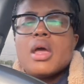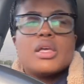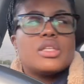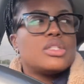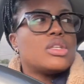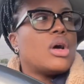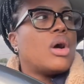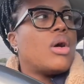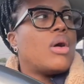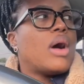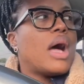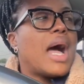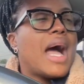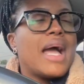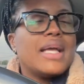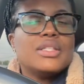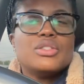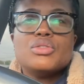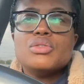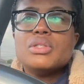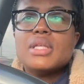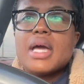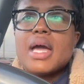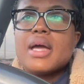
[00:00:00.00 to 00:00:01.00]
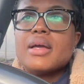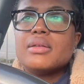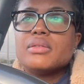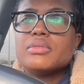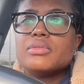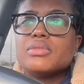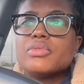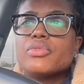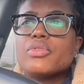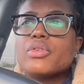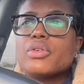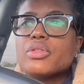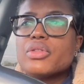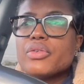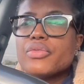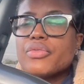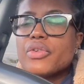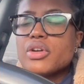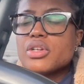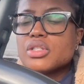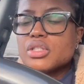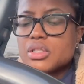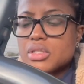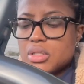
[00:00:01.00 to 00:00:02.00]
So I do that for the
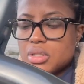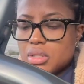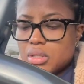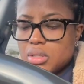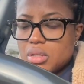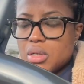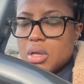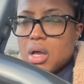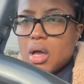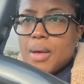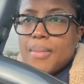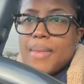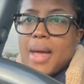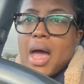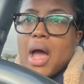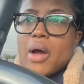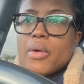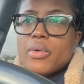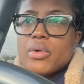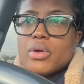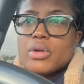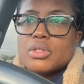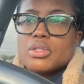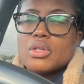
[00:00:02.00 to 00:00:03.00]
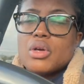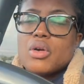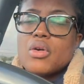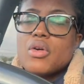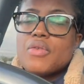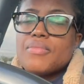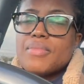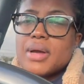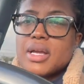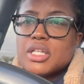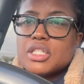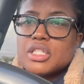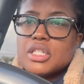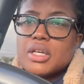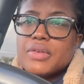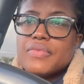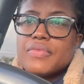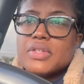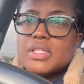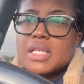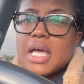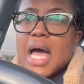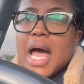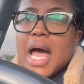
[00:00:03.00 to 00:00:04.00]
first um, hour or so of my
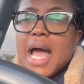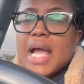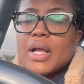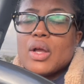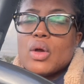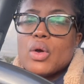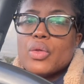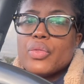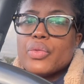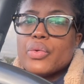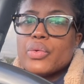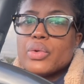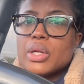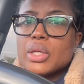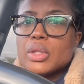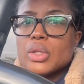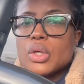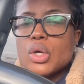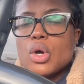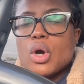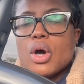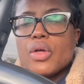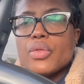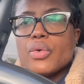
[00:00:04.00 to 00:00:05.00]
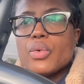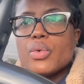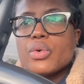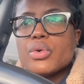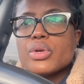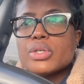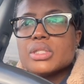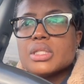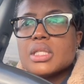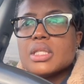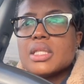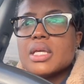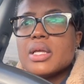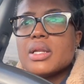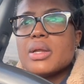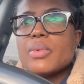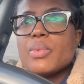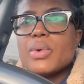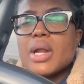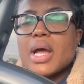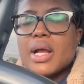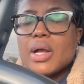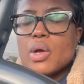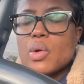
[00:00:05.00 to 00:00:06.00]
shift is I go through and I look at all the orders and then when
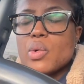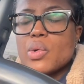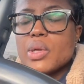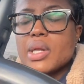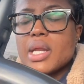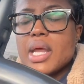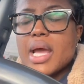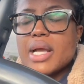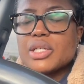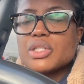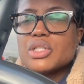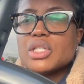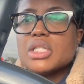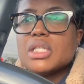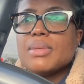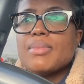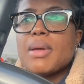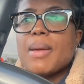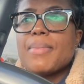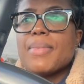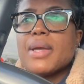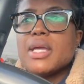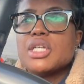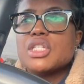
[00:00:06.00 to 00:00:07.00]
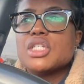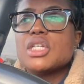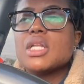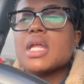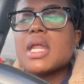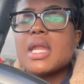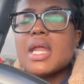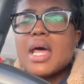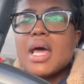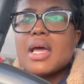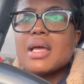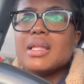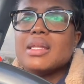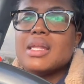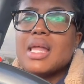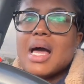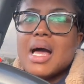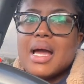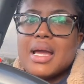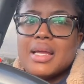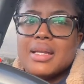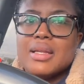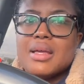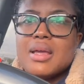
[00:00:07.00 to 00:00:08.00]
I go in and actually see my patient and I
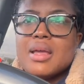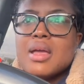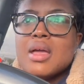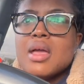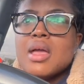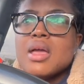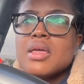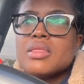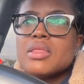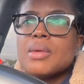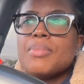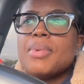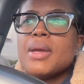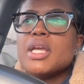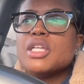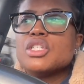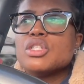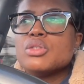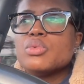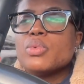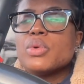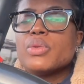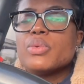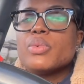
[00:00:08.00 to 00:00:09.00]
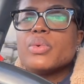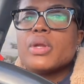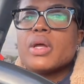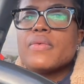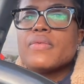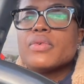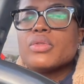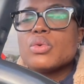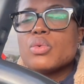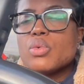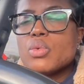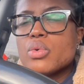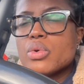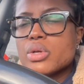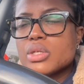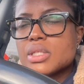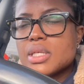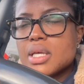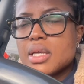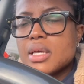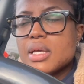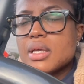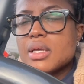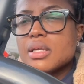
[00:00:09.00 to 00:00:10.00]
align the patient with whatever the orders
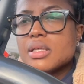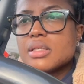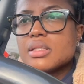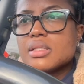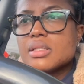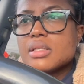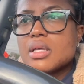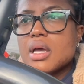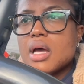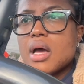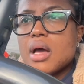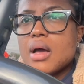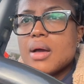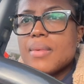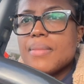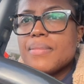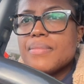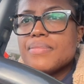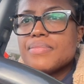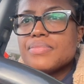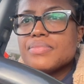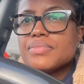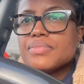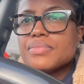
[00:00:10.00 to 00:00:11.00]
has um,